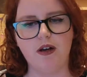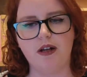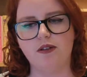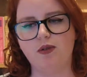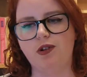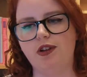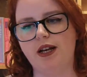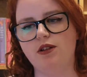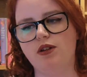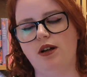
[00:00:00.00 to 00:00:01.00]
It's called
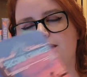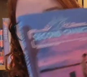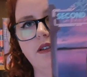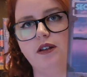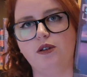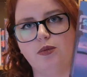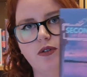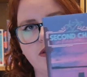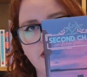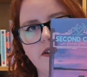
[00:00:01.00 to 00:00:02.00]
Second Chances in
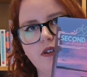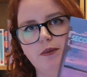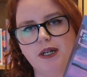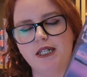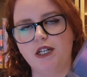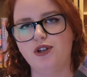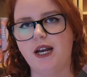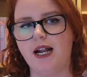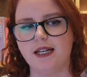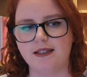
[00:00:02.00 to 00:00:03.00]
Newport Stephen by TJ
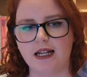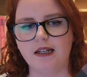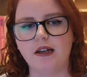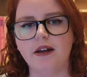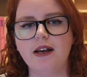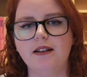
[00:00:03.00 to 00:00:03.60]
Alexander.